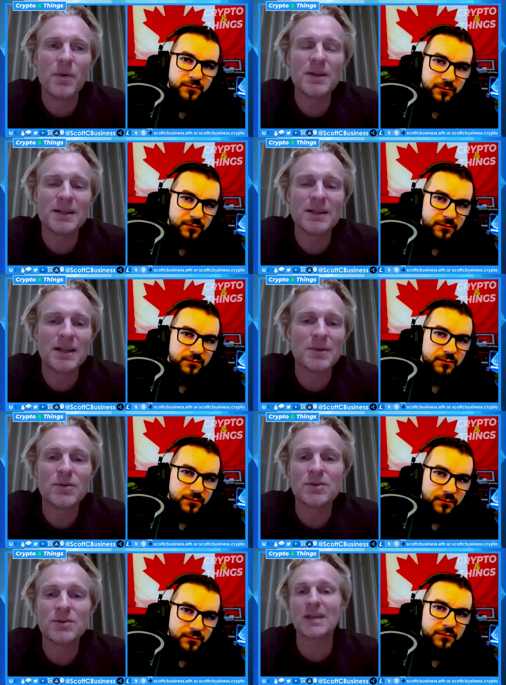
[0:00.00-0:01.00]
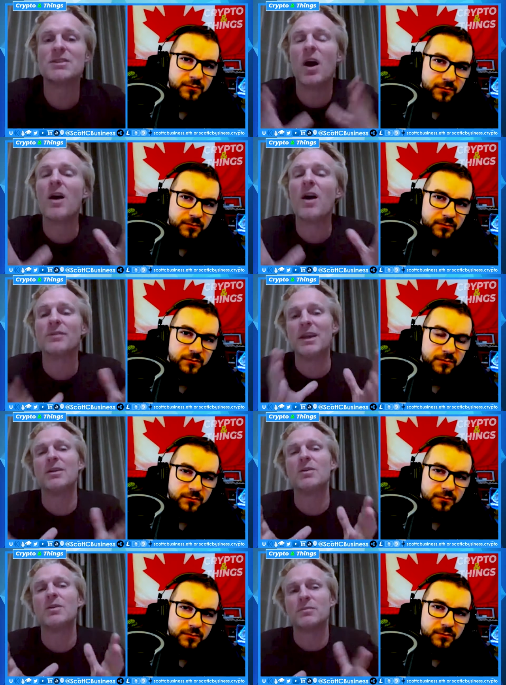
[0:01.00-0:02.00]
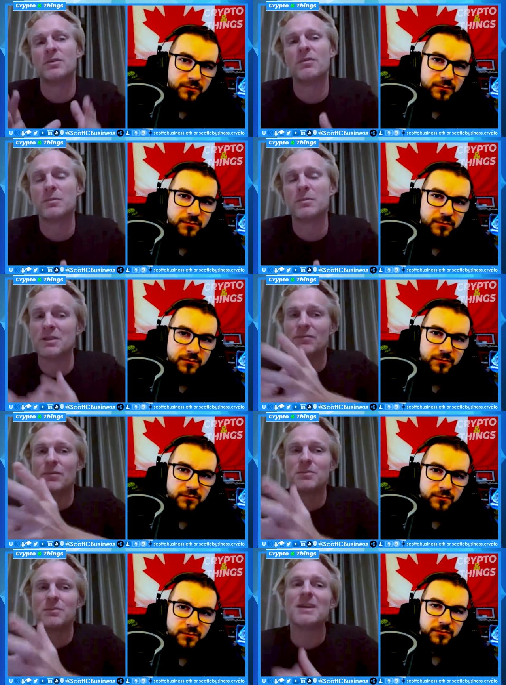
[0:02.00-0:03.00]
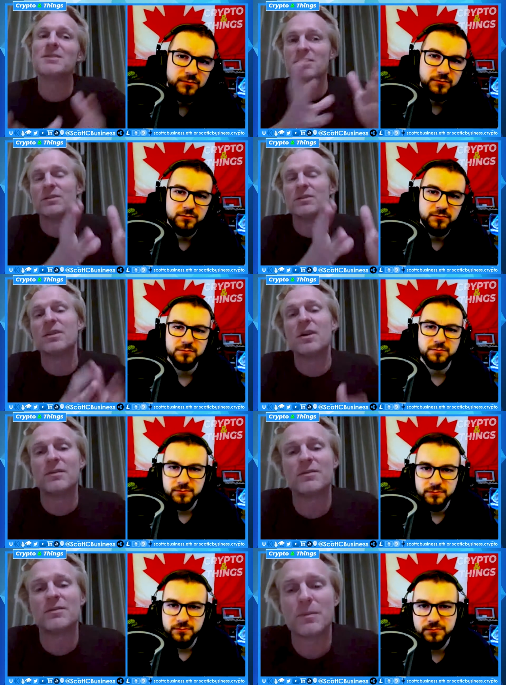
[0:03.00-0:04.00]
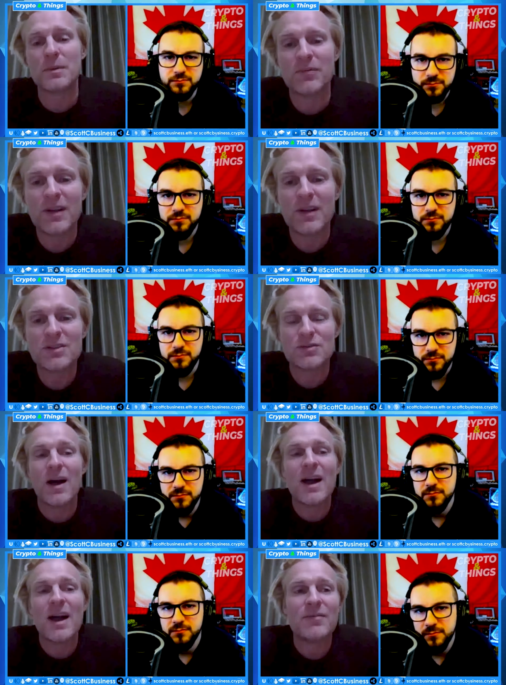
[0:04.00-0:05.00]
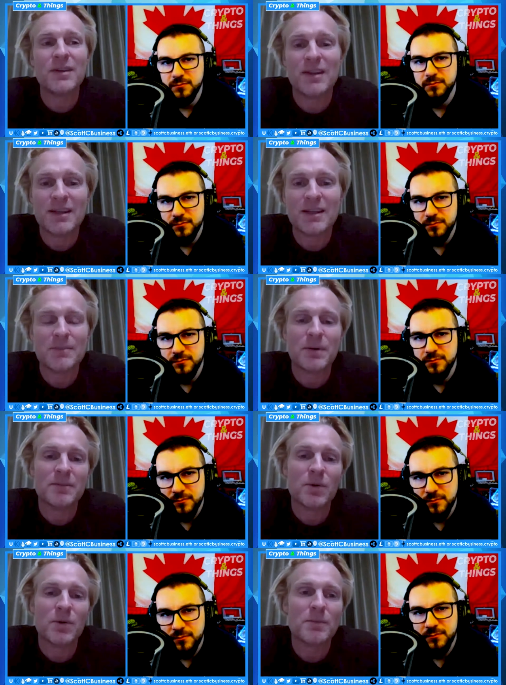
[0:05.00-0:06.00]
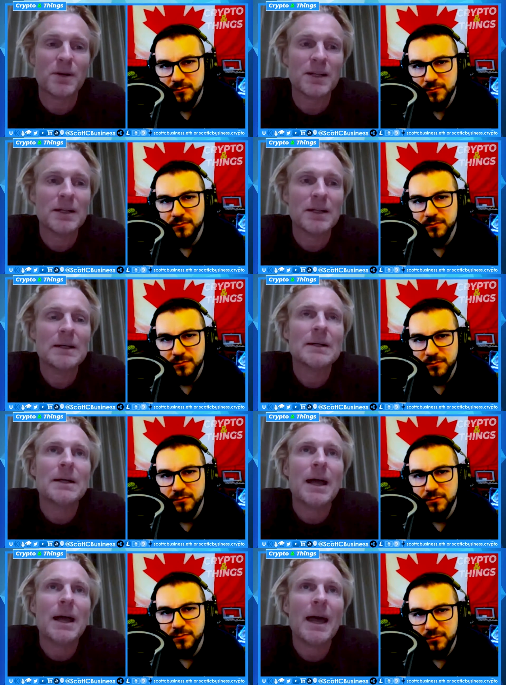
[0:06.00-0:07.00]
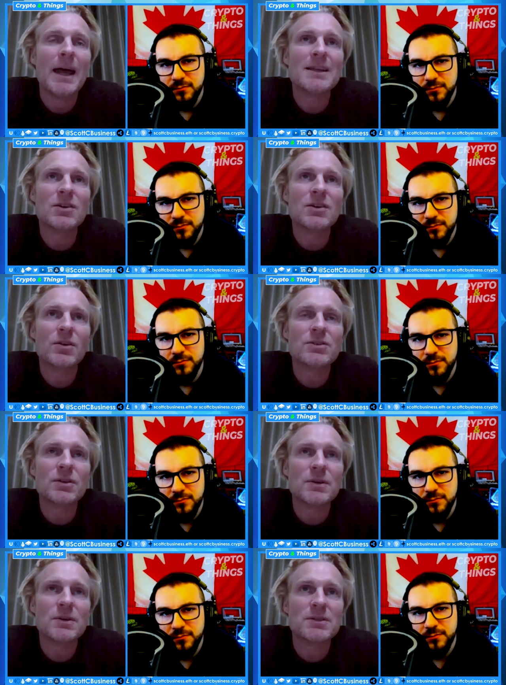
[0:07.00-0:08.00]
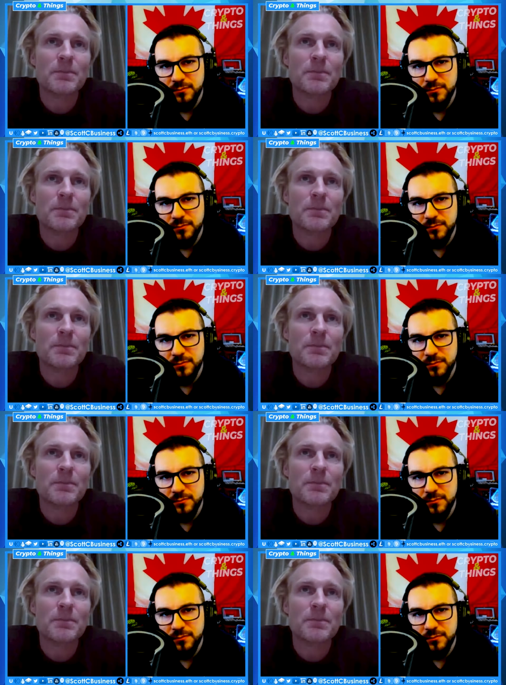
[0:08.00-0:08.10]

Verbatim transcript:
Speaker 1: than that, because actually half the income of the government is from taxes, the other half is from inflation. So every day they print more money. And, and as a consequence,